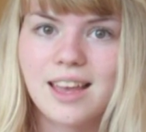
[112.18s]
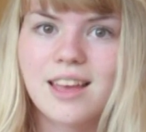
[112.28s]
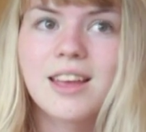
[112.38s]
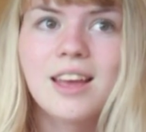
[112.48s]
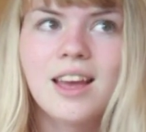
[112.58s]

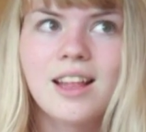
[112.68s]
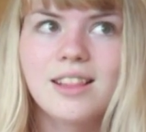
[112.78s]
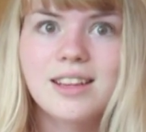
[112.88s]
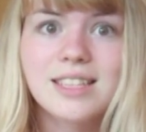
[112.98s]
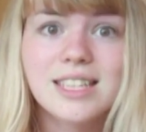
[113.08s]
year.
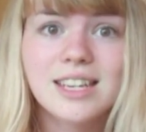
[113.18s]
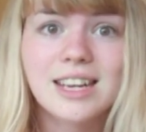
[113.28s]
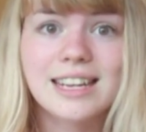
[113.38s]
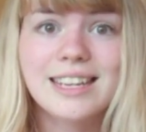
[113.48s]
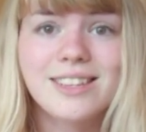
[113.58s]
Last year
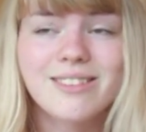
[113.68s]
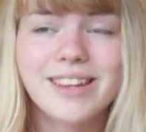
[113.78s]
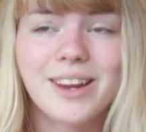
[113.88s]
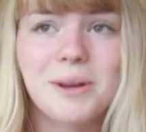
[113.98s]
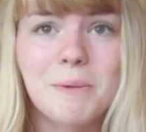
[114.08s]
I
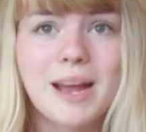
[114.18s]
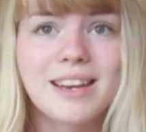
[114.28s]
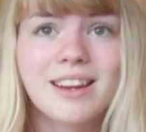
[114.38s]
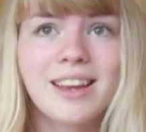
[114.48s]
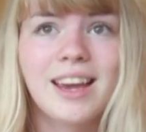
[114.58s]
literally only
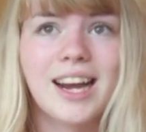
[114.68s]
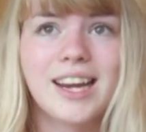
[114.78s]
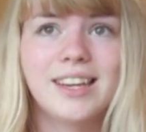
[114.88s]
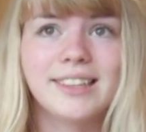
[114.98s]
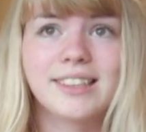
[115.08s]
went
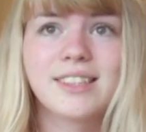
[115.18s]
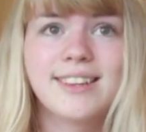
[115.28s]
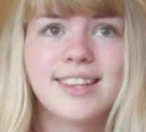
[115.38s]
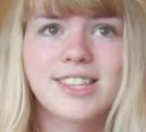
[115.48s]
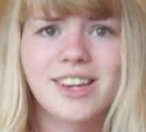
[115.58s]
and
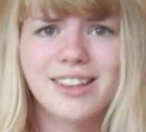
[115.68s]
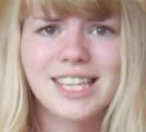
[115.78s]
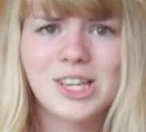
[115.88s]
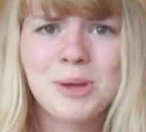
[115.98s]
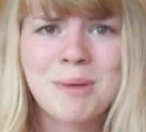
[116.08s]

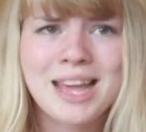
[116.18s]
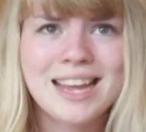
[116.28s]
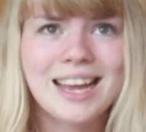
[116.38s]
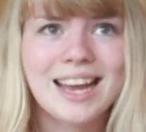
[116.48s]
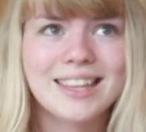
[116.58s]
Charlie knew
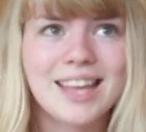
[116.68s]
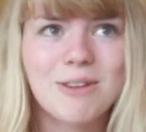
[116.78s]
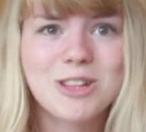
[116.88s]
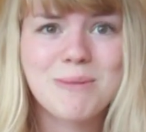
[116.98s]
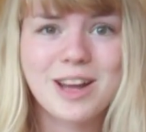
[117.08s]
me and
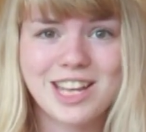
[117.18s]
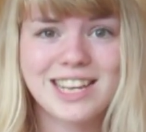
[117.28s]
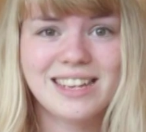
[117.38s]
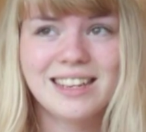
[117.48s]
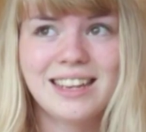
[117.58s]
that was about it.